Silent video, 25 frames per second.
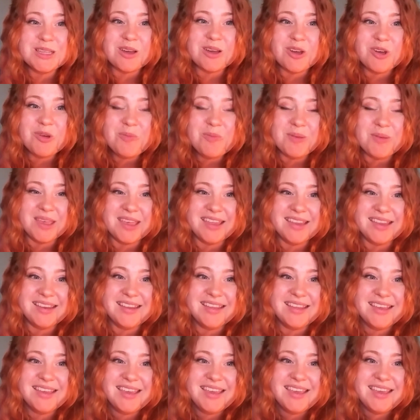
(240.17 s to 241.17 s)
open,
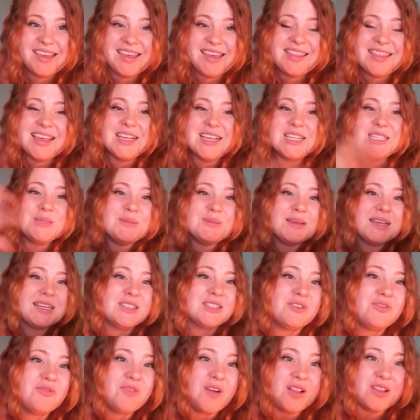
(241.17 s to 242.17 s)
things begin
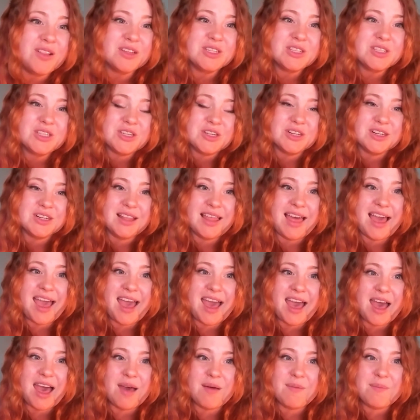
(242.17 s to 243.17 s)
to fall into your
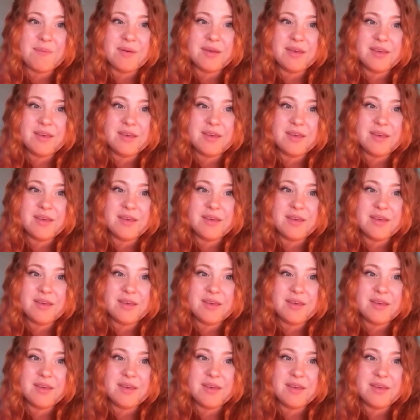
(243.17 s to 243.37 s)
lap.